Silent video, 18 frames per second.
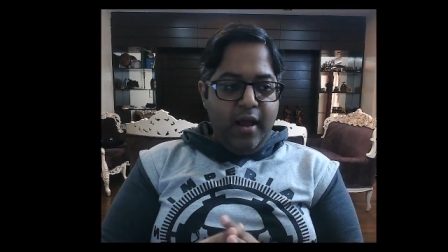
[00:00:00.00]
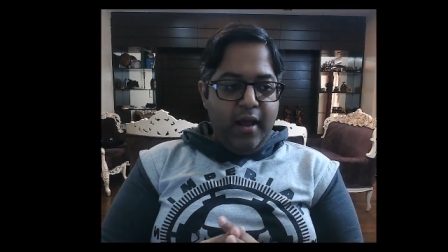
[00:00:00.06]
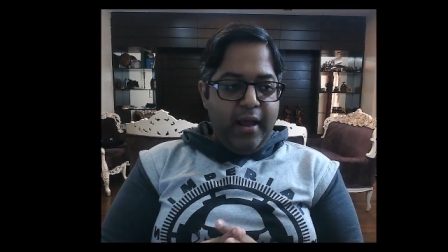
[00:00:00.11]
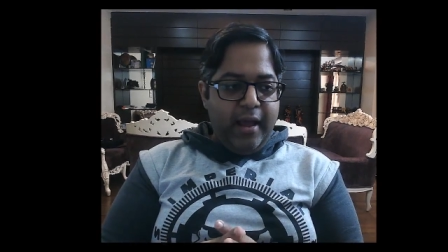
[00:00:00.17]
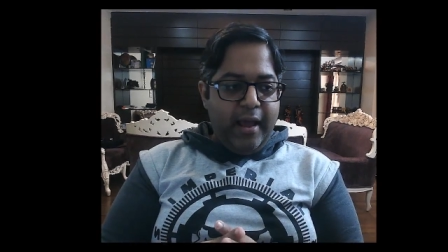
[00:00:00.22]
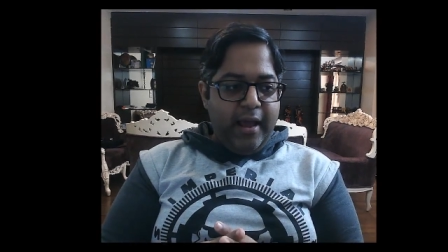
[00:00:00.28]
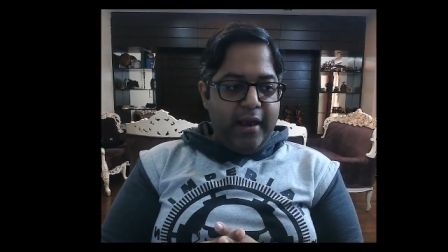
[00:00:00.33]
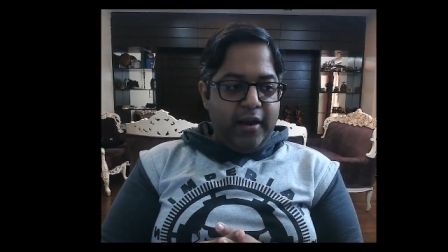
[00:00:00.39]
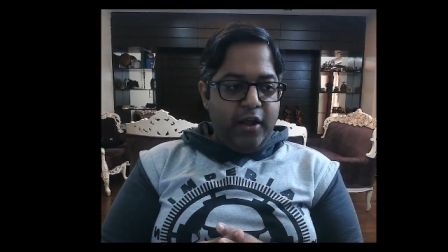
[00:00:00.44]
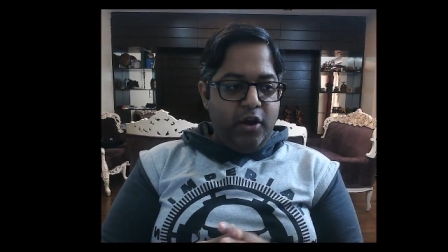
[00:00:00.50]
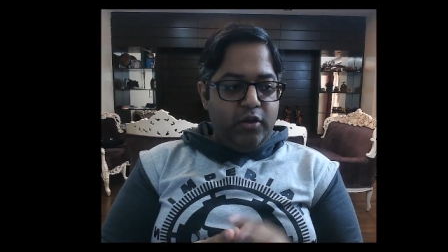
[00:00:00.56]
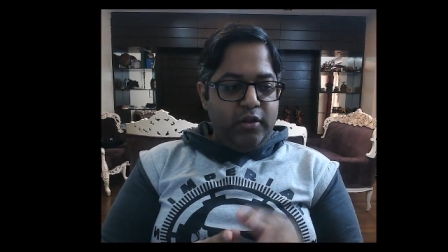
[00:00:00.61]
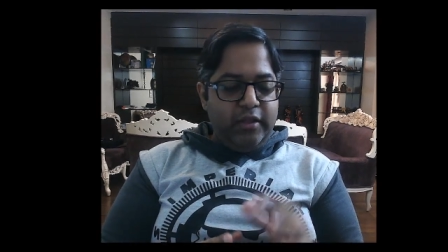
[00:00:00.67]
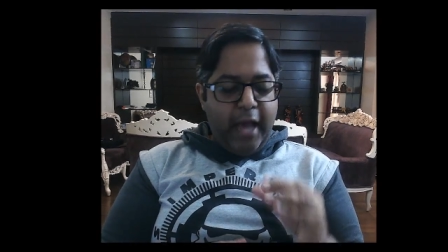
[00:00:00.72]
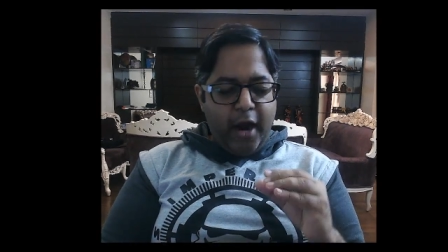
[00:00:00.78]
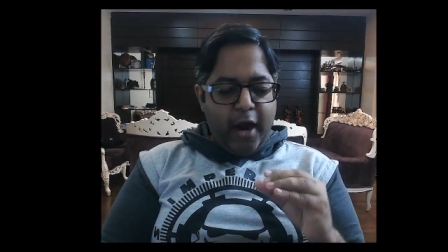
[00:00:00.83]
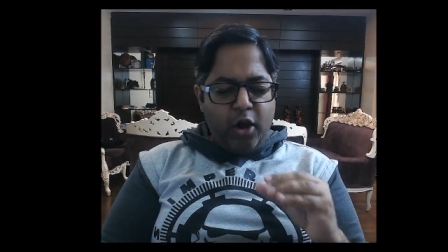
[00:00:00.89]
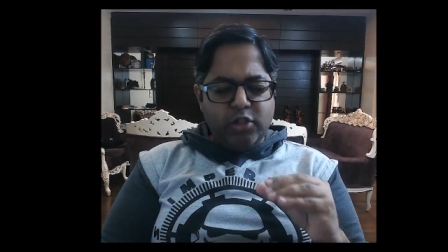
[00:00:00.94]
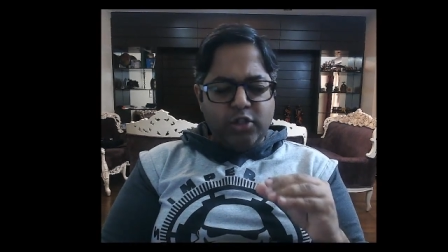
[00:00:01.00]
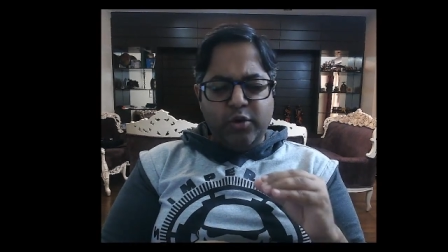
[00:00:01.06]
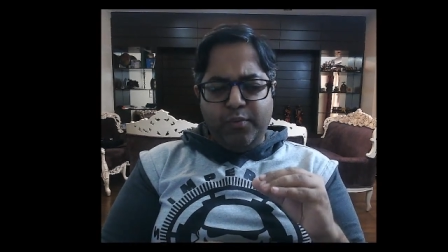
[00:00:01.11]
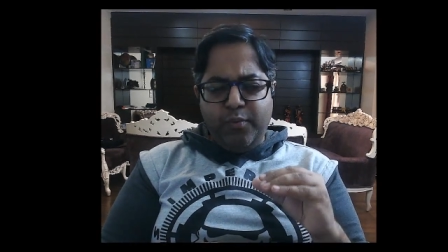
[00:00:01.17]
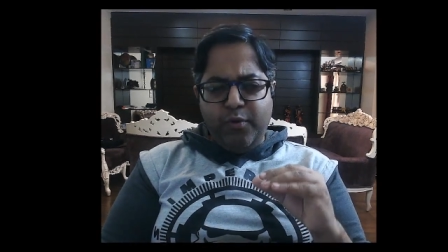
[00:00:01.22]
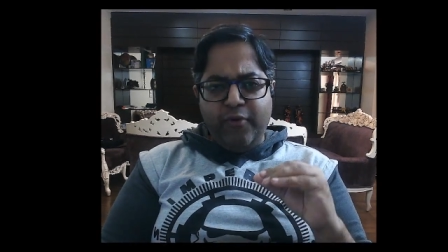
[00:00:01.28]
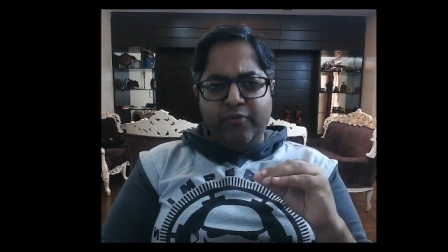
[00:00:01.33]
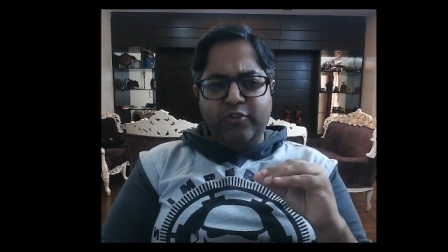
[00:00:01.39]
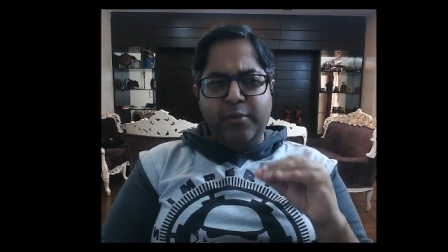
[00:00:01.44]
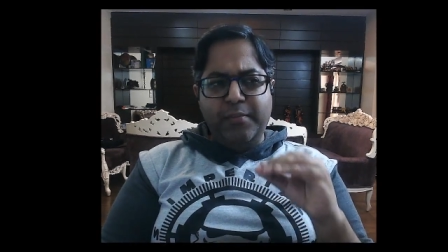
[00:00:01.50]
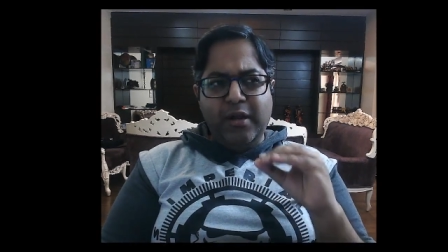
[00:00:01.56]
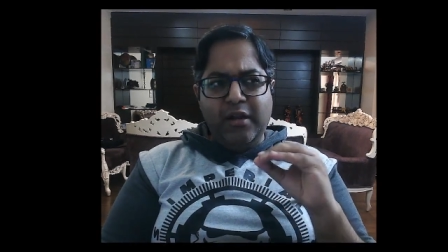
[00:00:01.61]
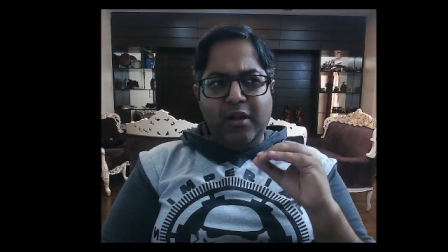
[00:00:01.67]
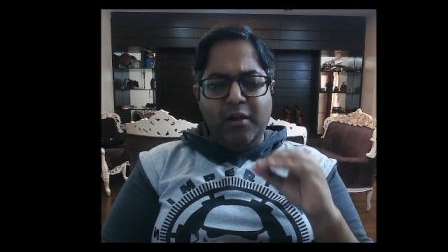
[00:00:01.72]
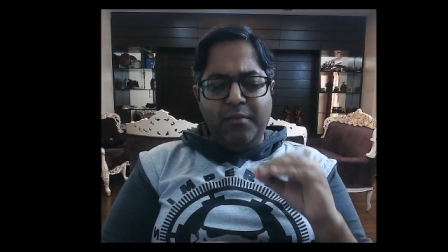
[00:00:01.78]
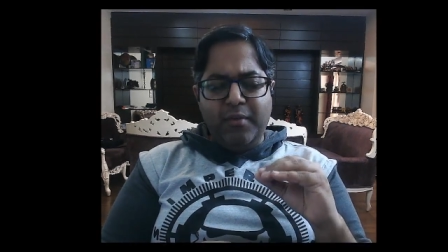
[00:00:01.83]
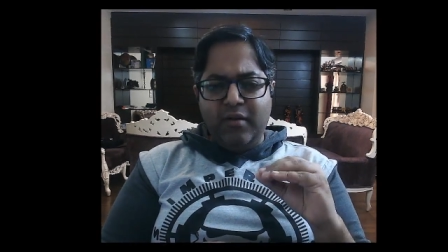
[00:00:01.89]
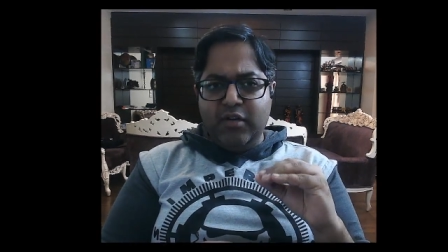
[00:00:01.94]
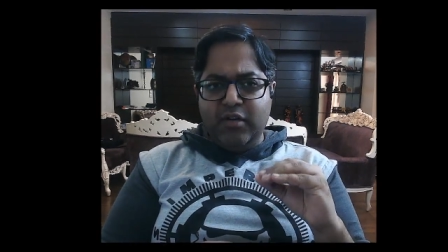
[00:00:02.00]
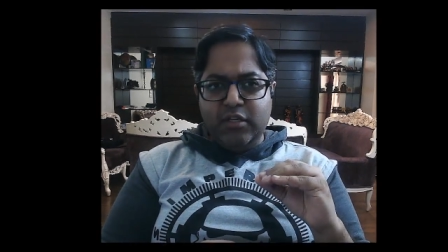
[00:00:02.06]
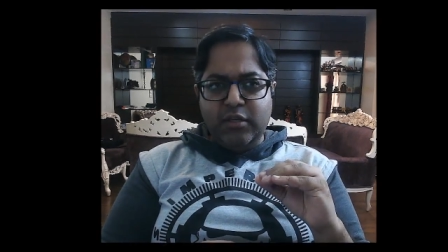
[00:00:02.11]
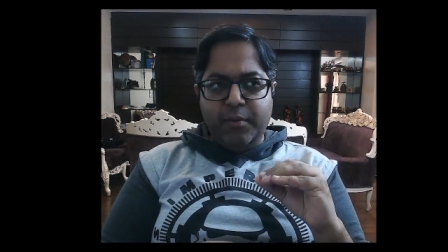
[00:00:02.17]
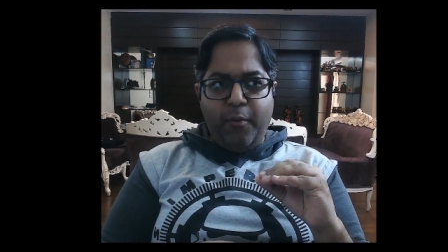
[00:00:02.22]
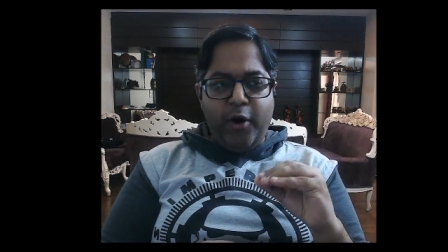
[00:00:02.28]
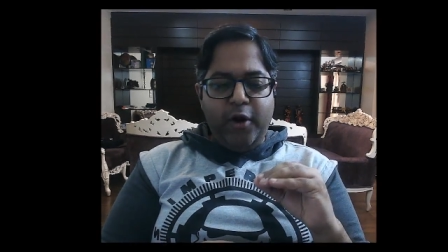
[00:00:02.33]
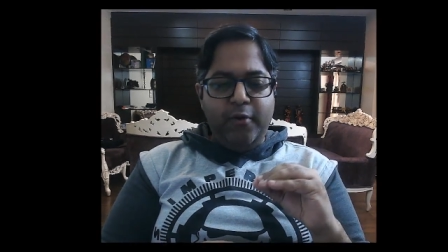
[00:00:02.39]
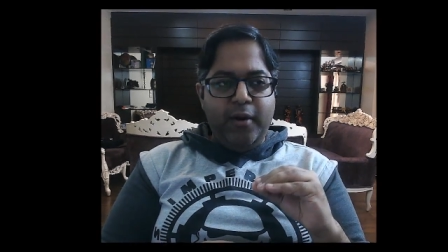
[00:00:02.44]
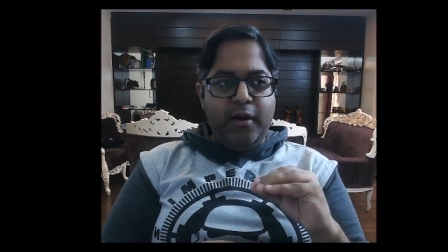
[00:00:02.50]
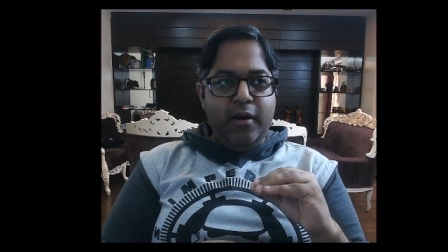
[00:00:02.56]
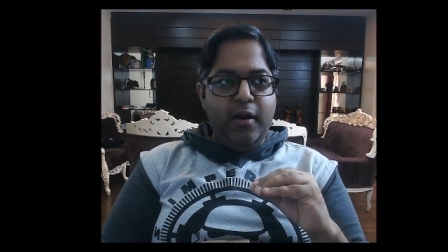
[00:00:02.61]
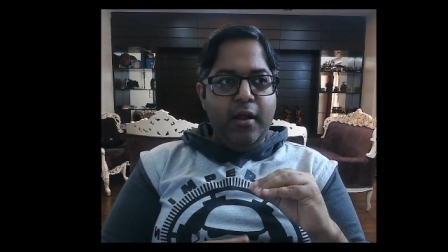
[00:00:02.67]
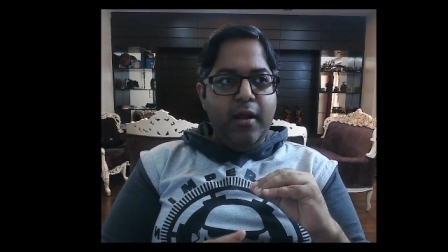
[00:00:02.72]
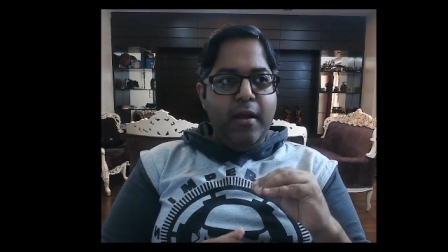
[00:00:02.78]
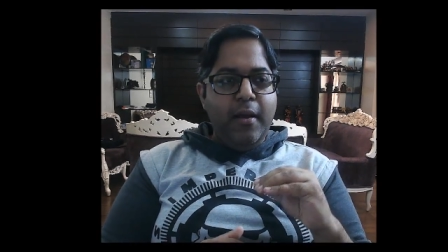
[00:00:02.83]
and that also proved to be a little bit of disappointment